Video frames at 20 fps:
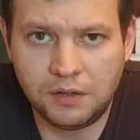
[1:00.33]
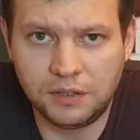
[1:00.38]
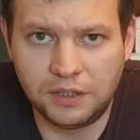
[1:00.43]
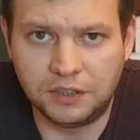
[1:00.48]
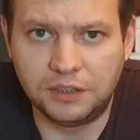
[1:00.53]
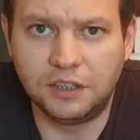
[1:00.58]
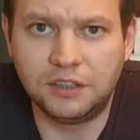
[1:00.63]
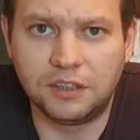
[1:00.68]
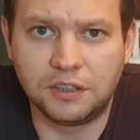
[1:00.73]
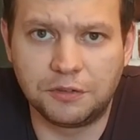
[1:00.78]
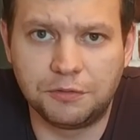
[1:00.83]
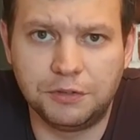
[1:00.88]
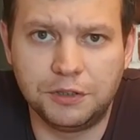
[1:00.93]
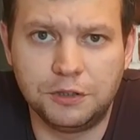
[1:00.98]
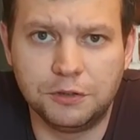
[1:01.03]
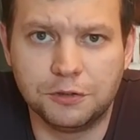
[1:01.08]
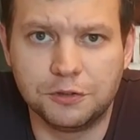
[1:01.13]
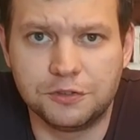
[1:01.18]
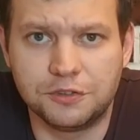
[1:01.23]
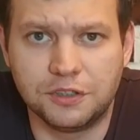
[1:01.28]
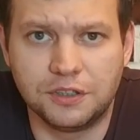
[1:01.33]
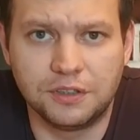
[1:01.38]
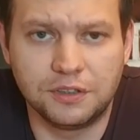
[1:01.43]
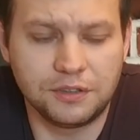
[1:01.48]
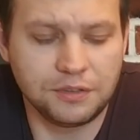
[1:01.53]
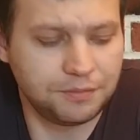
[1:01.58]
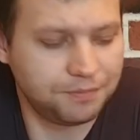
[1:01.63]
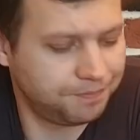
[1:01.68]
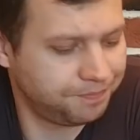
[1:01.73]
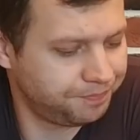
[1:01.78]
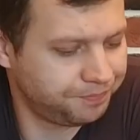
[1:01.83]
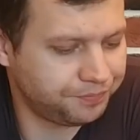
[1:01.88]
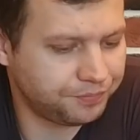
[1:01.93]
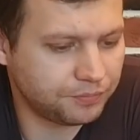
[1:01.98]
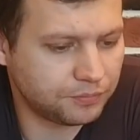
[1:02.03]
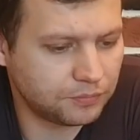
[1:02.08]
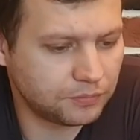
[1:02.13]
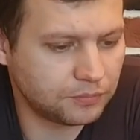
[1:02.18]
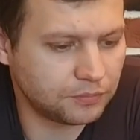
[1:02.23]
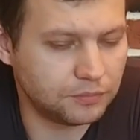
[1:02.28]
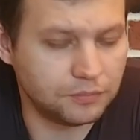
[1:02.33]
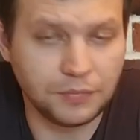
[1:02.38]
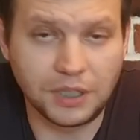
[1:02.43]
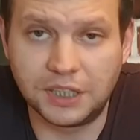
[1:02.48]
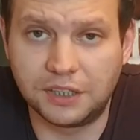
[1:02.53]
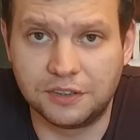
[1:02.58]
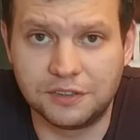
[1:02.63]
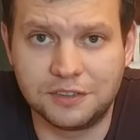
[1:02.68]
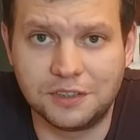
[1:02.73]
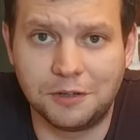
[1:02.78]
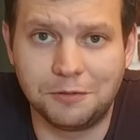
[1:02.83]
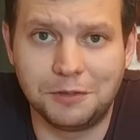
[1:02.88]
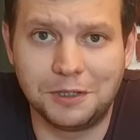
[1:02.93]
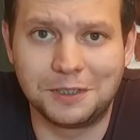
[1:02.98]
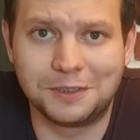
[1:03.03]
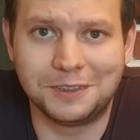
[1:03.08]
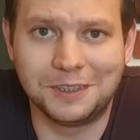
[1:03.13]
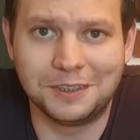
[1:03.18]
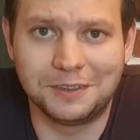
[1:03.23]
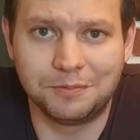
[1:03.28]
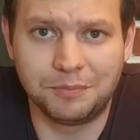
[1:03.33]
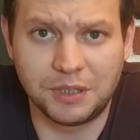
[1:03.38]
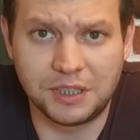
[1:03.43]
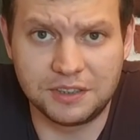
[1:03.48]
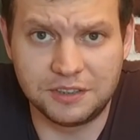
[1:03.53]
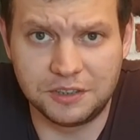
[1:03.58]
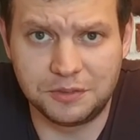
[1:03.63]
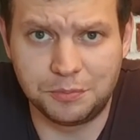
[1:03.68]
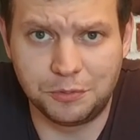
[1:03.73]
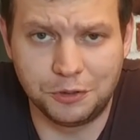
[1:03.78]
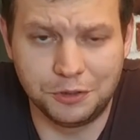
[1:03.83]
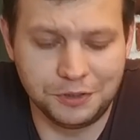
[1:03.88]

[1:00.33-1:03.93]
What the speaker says: editing videos and making stuff like that at this point.